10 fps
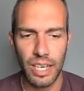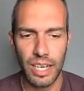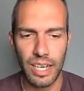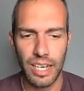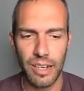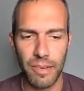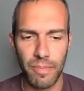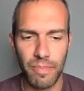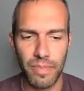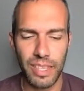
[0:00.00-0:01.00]

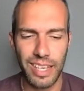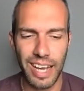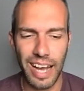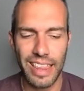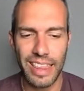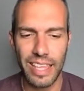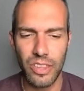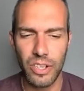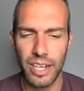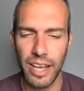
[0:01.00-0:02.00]
I
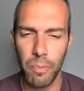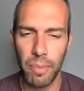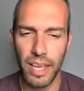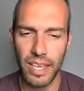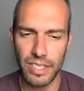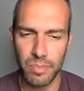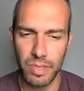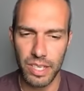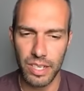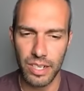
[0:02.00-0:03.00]
think they're going to outpace
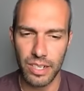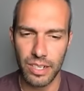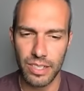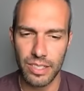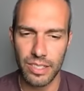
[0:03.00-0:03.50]
me here.